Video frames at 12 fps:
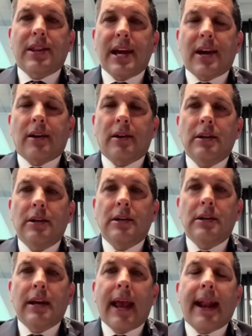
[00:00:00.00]
right there.
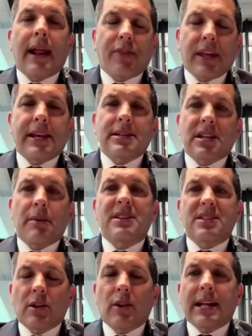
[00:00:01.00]
And I think he's going to be